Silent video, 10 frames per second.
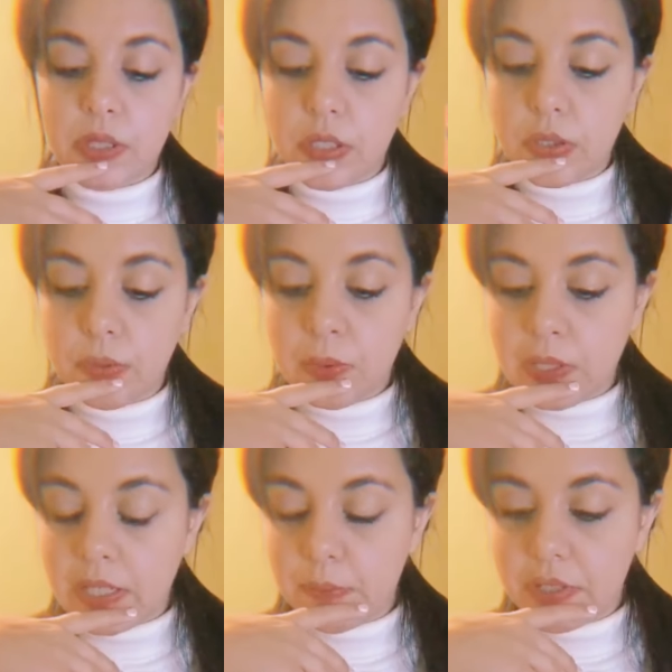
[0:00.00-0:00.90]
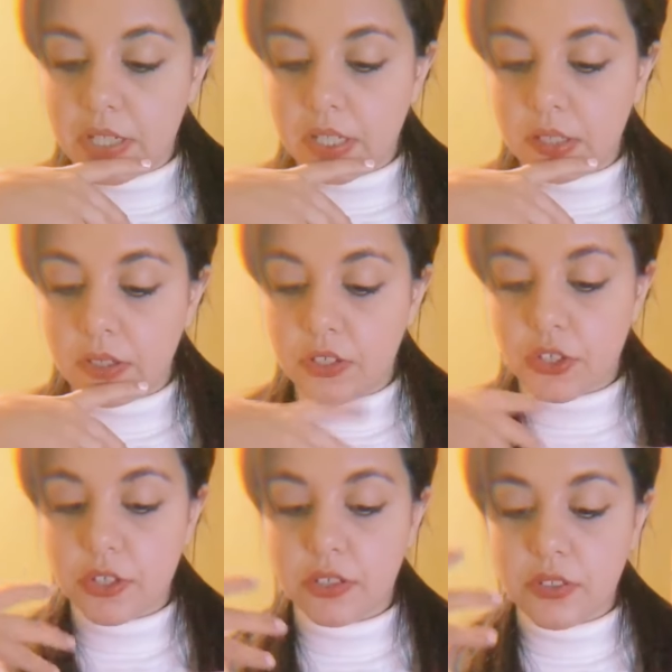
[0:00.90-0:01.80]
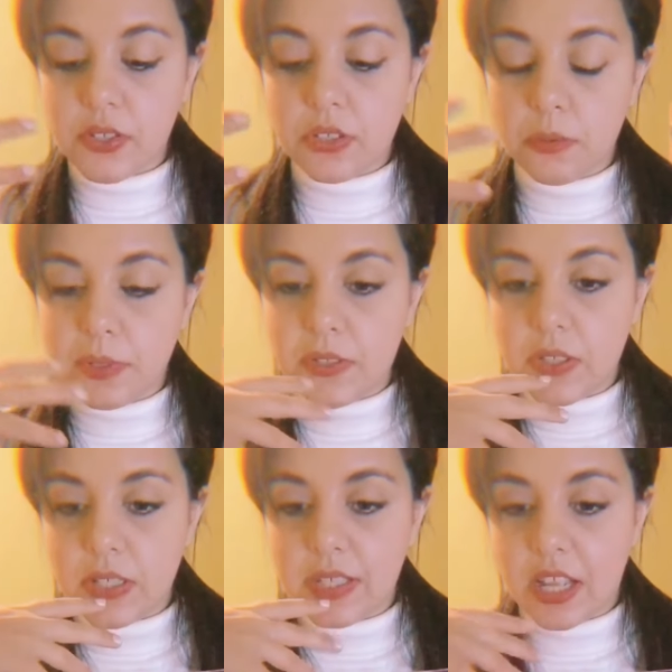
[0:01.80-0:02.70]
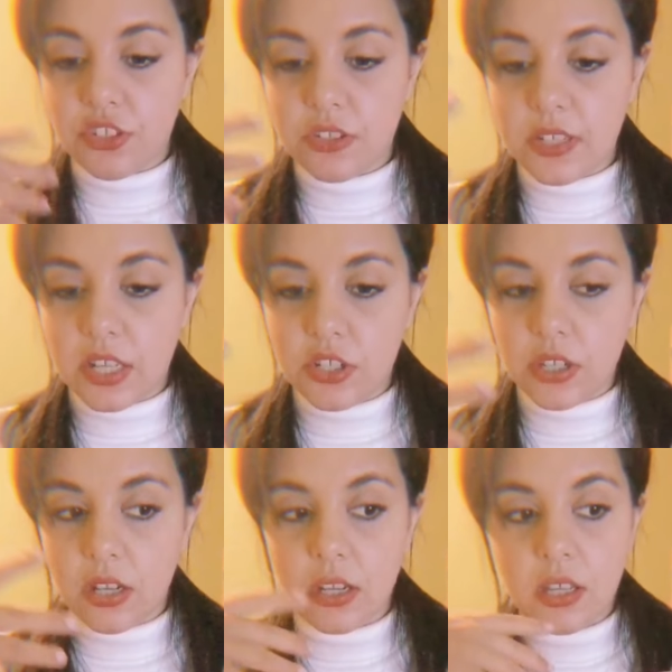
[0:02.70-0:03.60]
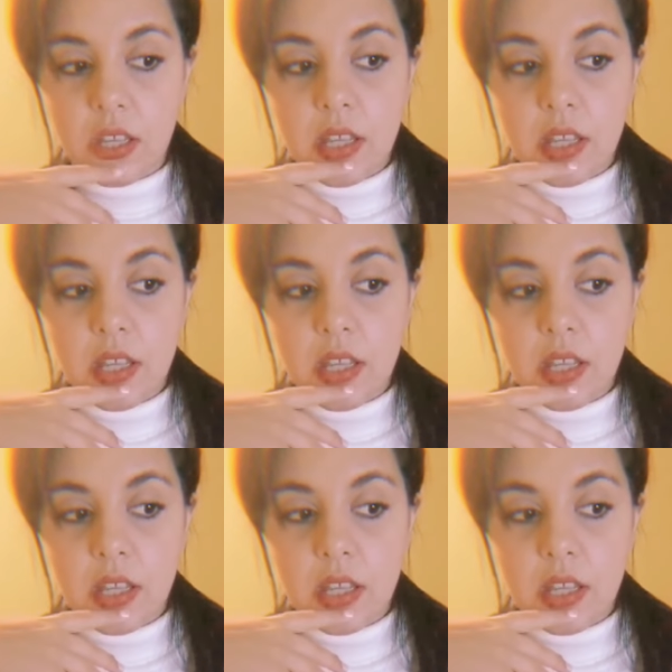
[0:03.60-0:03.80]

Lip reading: With you in particular, internal disturbances, agitation